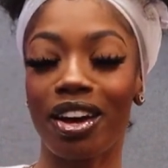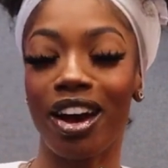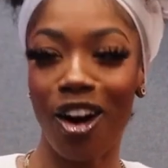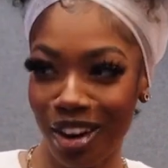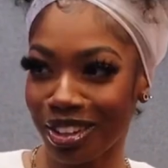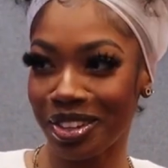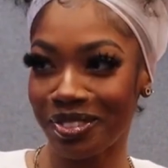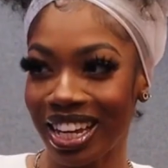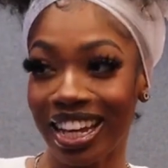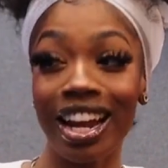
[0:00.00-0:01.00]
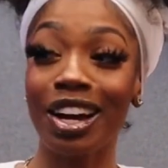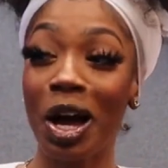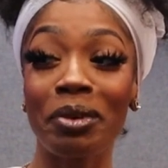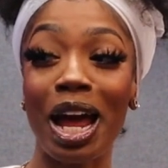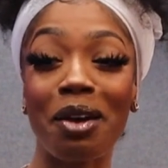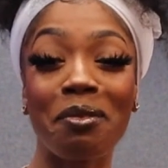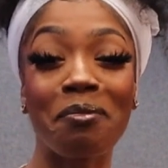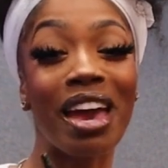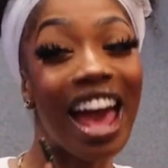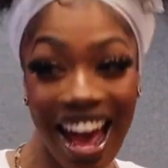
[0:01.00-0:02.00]
Harlem. They're not coming
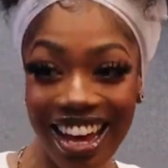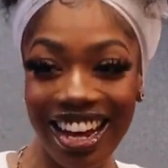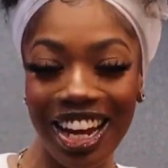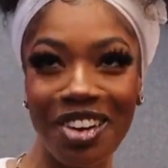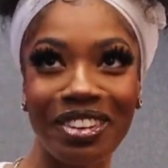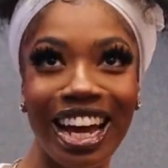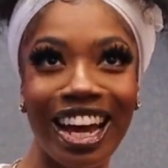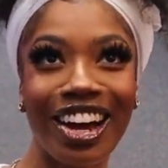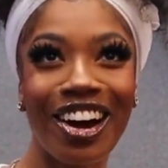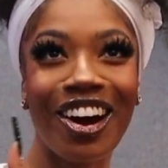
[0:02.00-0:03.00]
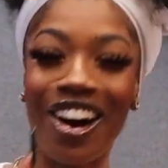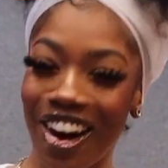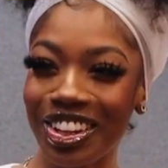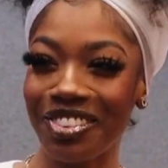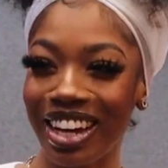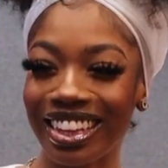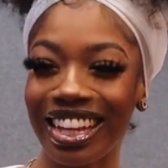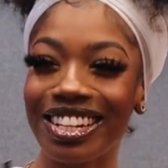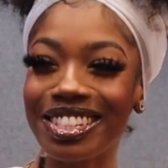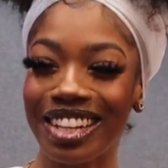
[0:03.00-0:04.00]
at Manhattan. They're coming at Harlem. Like,
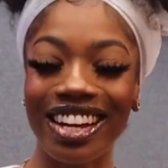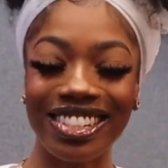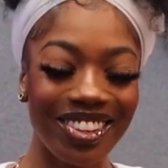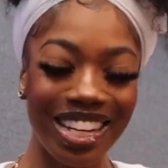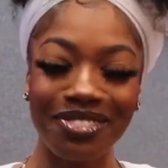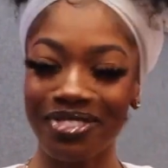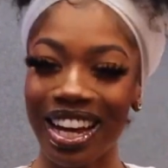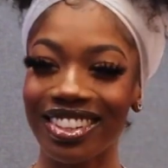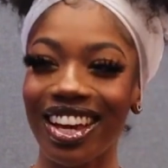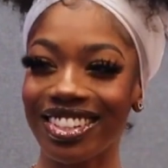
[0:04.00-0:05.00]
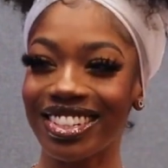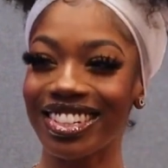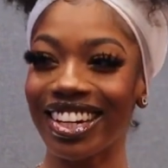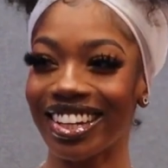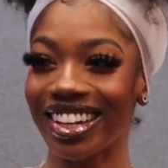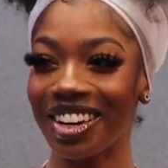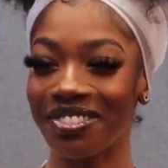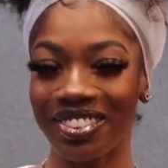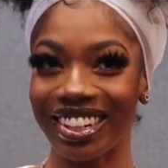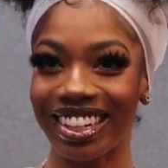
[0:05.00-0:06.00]
that's gangster shit. Like,
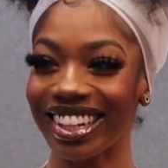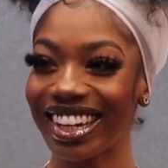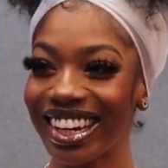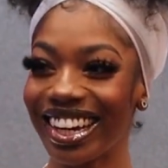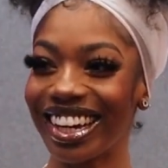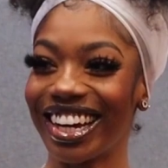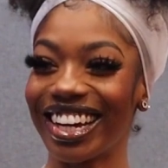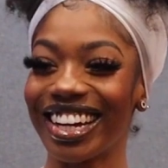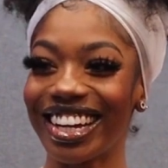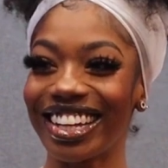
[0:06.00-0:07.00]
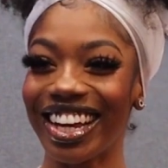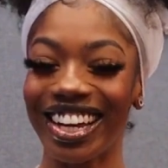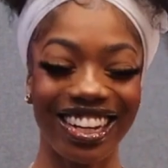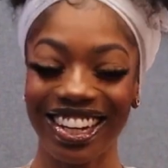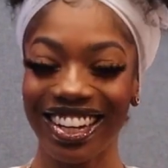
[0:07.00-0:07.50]
okay. Like,